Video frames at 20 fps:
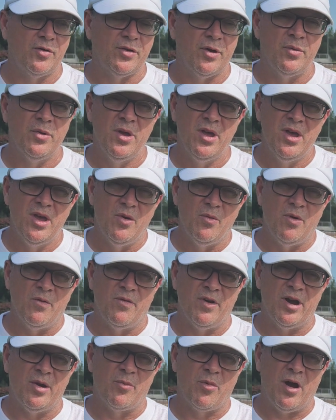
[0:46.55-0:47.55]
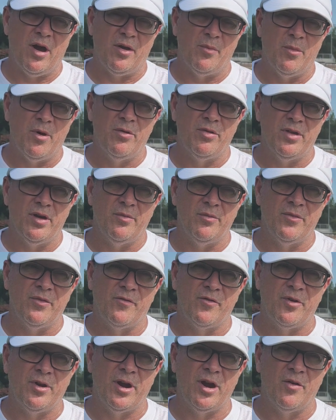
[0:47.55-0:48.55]
So we're very proud of both of them
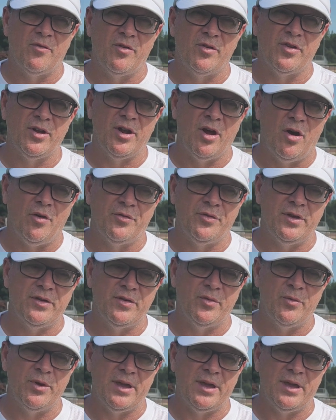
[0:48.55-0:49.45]
for their efforts in the offseason.